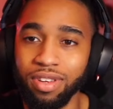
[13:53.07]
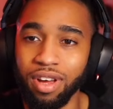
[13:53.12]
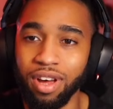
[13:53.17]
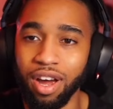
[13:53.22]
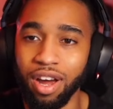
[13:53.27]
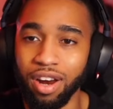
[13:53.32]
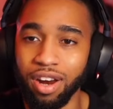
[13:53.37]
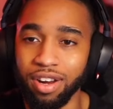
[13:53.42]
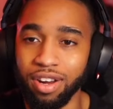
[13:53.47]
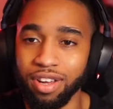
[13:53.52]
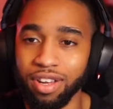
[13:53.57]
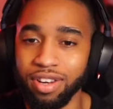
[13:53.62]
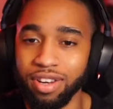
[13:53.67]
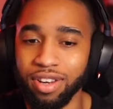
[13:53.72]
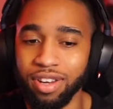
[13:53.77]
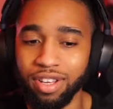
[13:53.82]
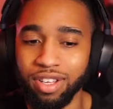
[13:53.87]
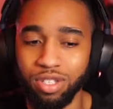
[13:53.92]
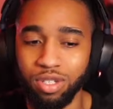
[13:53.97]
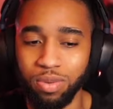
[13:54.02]
All right, and
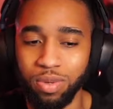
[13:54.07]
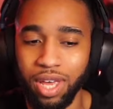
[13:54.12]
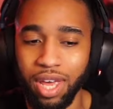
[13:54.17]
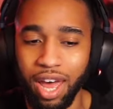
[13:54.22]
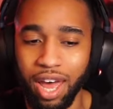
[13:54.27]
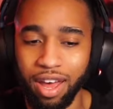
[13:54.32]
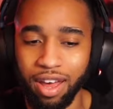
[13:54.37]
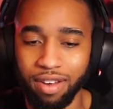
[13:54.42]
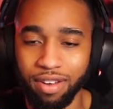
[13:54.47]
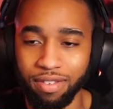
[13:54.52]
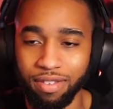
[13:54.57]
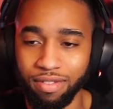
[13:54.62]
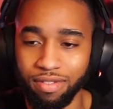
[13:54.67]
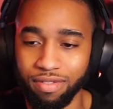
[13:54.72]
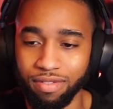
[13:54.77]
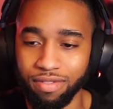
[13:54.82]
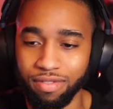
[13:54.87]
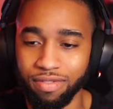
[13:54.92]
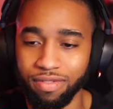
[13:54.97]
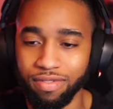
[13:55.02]
next we have
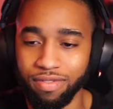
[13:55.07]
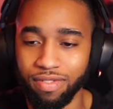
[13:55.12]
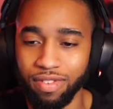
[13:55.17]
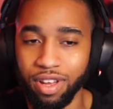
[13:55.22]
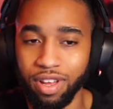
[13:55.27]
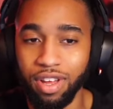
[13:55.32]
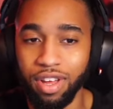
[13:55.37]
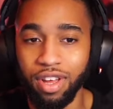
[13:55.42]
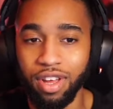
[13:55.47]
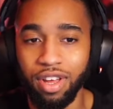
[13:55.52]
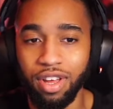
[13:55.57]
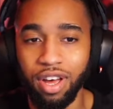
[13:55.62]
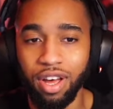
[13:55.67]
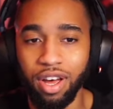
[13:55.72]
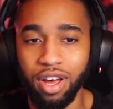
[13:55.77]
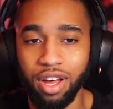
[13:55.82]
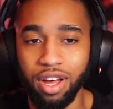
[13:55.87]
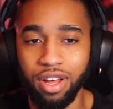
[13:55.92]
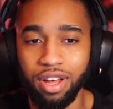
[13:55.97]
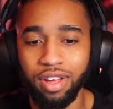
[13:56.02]

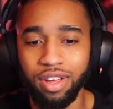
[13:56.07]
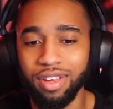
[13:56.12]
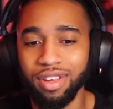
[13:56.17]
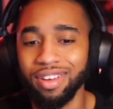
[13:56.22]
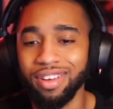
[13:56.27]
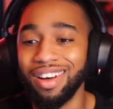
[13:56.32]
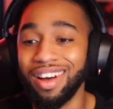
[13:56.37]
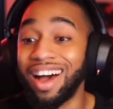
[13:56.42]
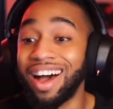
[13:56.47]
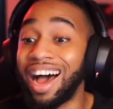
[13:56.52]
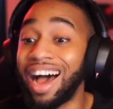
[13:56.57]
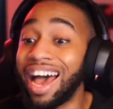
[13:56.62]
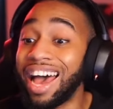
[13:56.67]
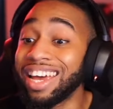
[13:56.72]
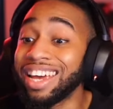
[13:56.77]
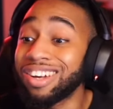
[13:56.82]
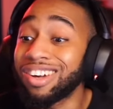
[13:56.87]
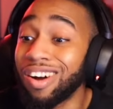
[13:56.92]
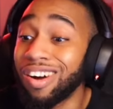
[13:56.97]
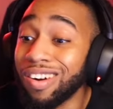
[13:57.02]
uh,
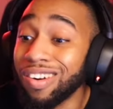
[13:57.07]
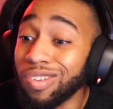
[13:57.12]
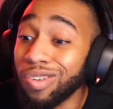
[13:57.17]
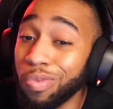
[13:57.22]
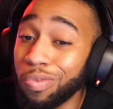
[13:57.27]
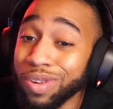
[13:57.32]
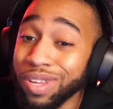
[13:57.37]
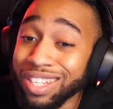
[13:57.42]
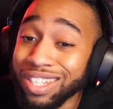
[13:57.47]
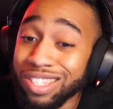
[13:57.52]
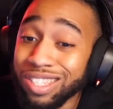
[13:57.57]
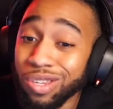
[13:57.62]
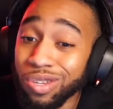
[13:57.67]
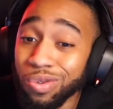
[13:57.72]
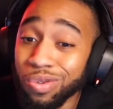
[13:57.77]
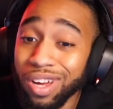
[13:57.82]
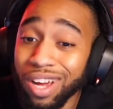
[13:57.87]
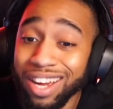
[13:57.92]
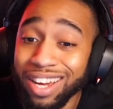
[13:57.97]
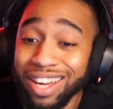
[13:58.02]
High Card Opening
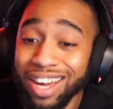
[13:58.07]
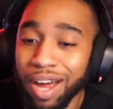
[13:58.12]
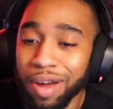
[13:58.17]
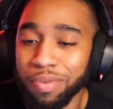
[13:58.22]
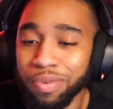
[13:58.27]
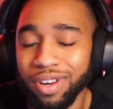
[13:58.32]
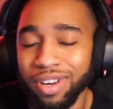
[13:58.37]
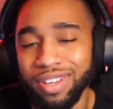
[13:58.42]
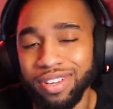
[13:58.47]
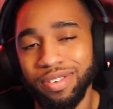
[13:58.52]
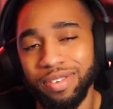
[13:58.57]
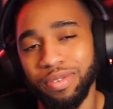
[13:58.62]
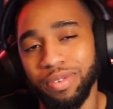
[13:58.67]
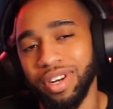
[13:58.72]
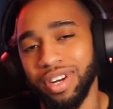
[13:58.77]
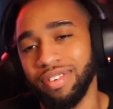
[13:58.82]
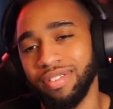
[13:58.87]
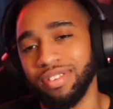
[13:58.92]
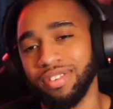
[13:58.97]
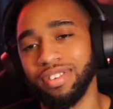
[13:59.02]
Two got copyrighted.
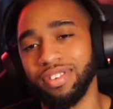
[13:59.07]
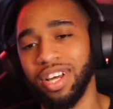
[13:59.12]
Whatever.